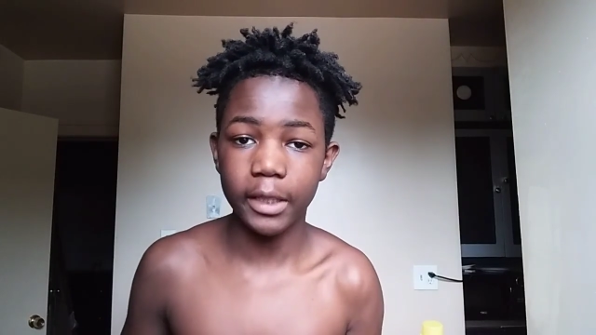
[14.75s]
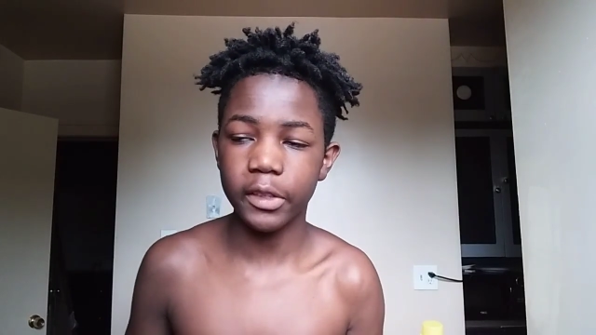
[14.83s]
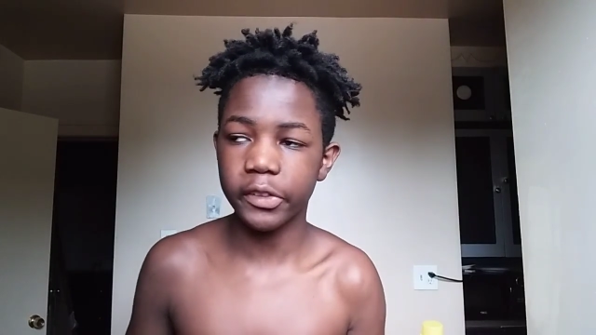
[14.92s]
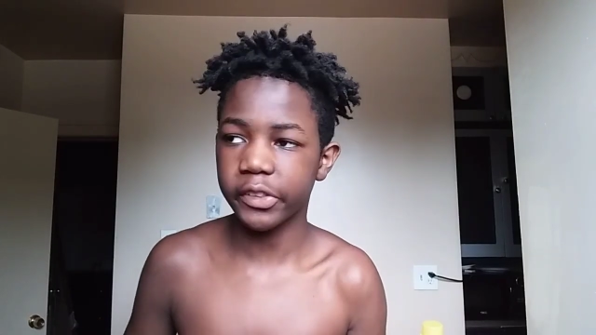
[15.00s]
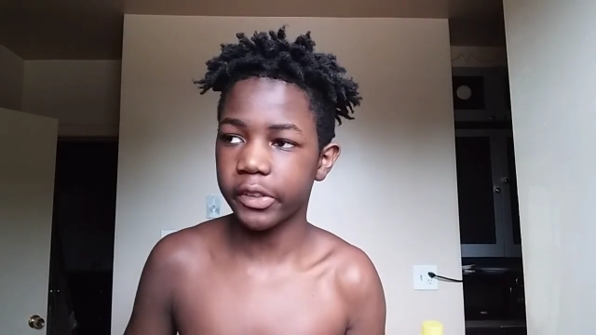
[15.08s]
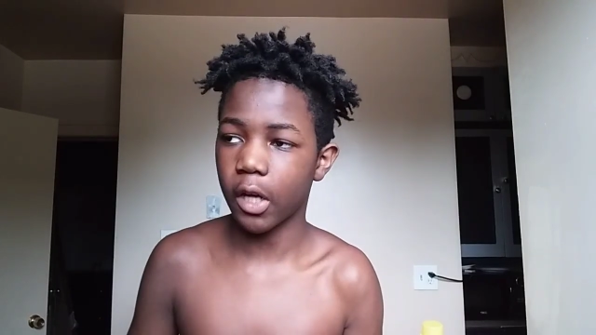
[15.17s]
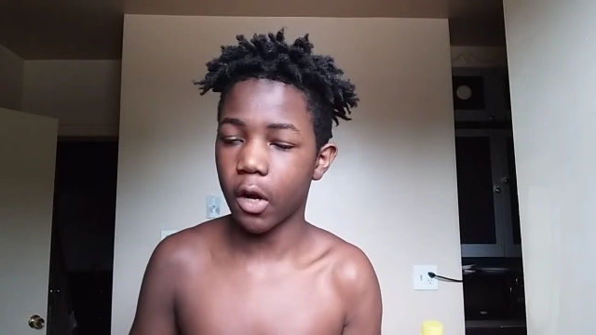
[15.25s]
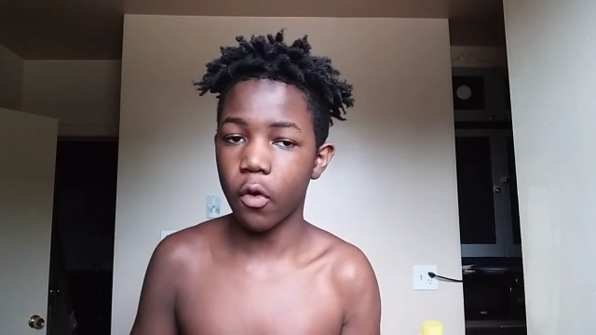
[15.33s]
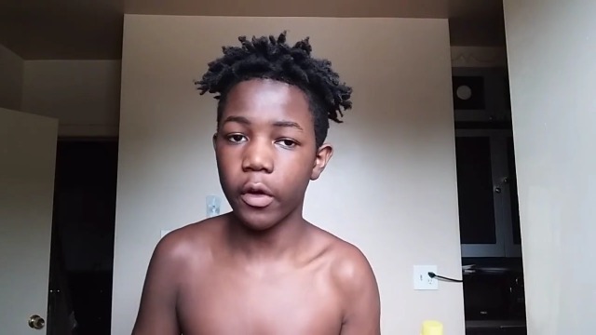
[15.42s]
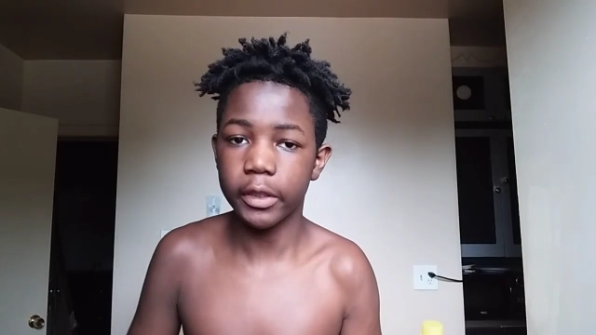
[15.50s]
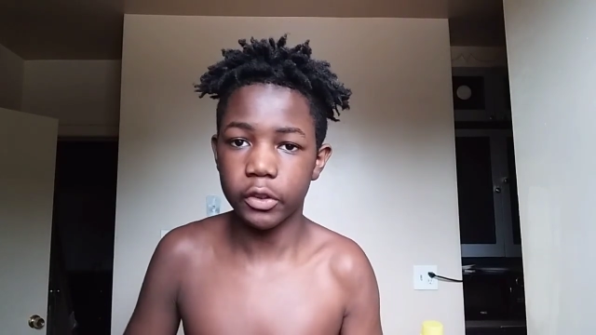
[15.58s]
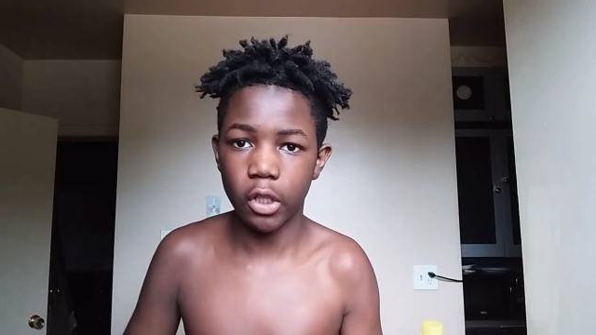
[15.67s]
This is a
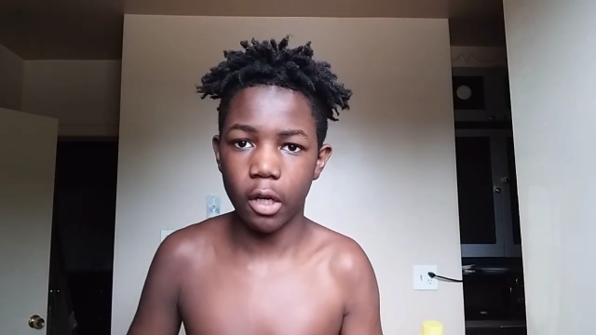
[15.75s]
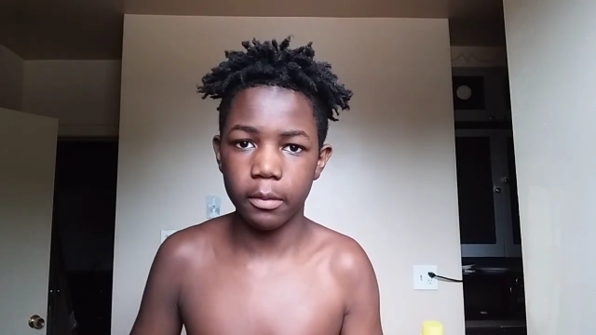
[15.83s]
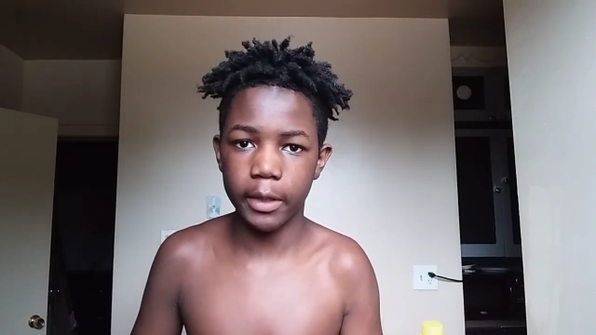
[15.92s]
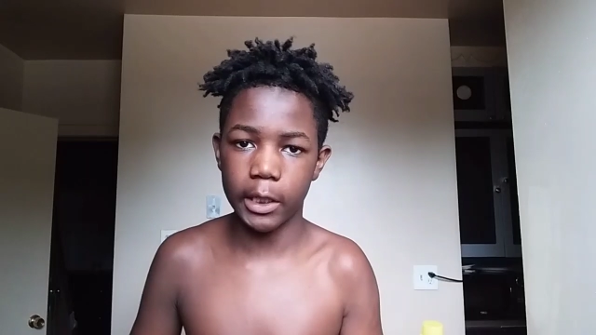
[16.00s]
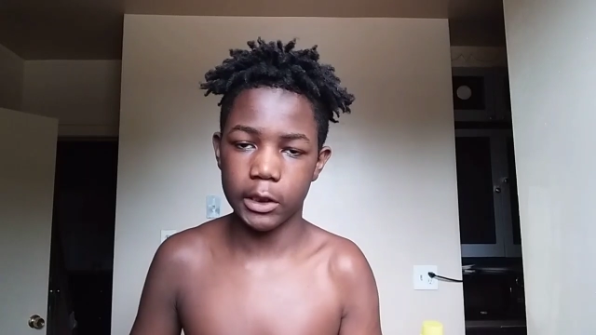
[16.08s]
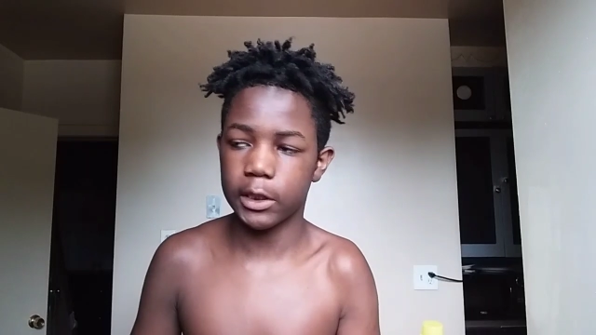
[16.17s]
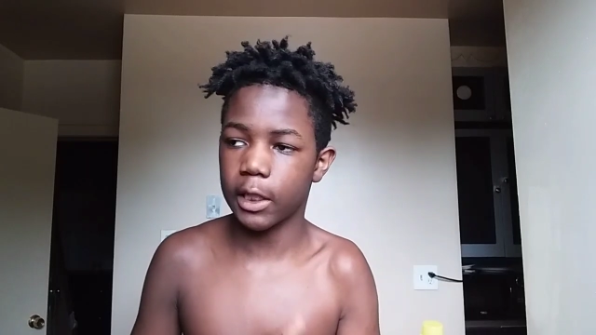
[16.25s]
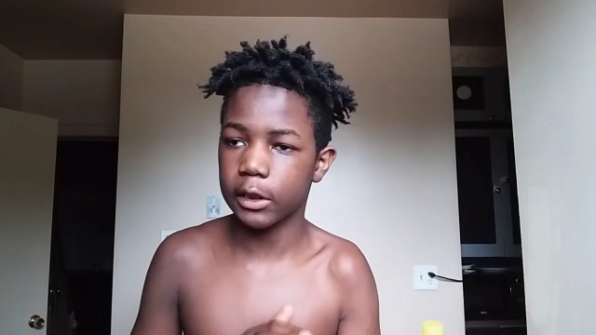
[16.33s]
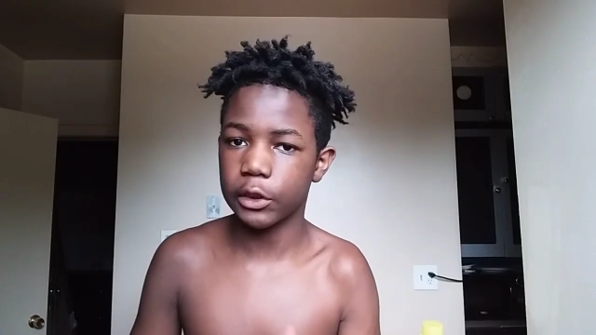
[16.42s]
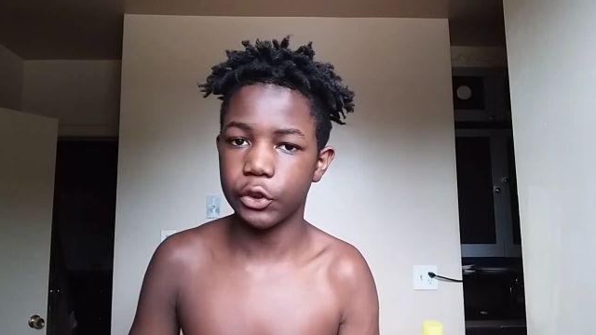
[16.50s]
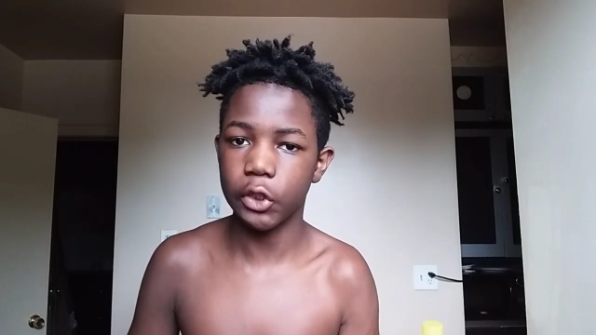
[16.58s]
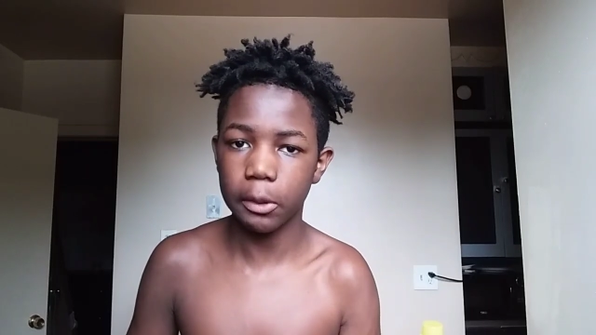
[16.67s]
quick drug day, just like
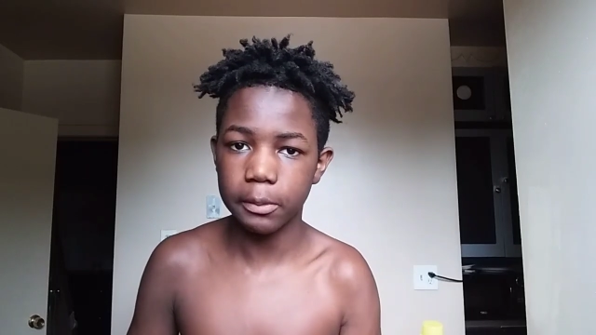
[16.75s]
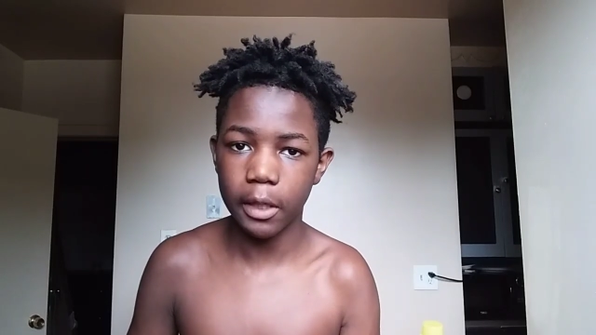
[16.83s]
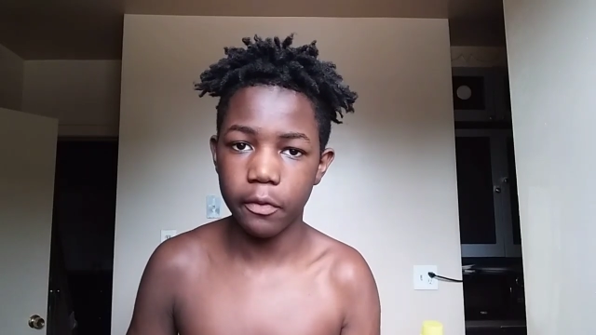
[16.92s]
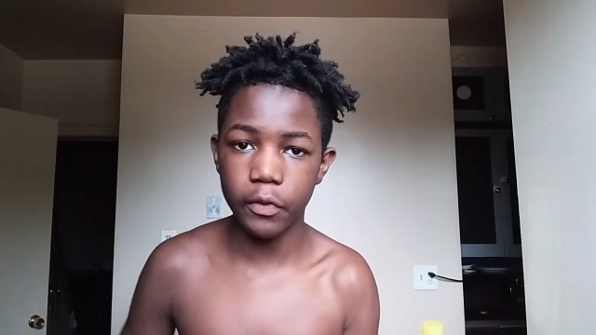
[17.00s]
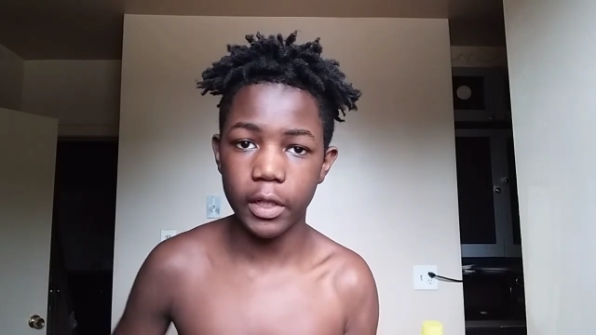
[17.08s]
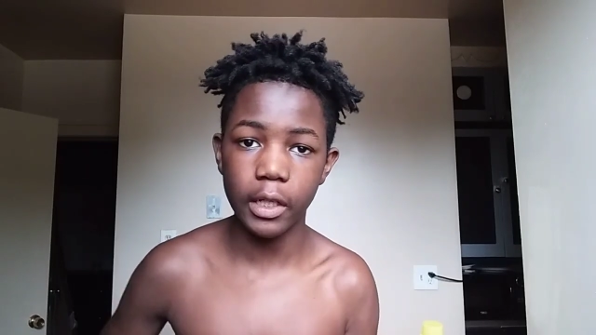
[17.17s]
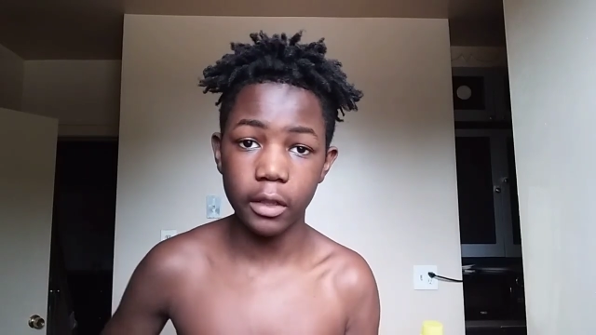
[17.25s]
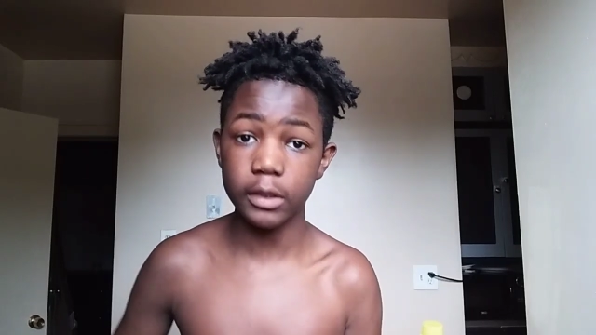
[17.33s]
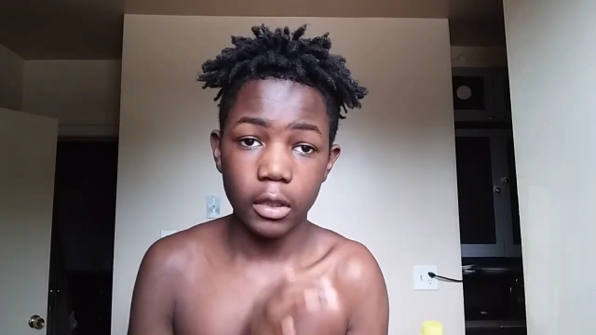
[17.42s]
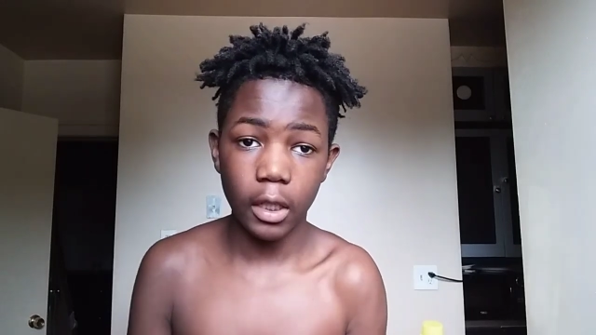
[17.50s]
a drug day video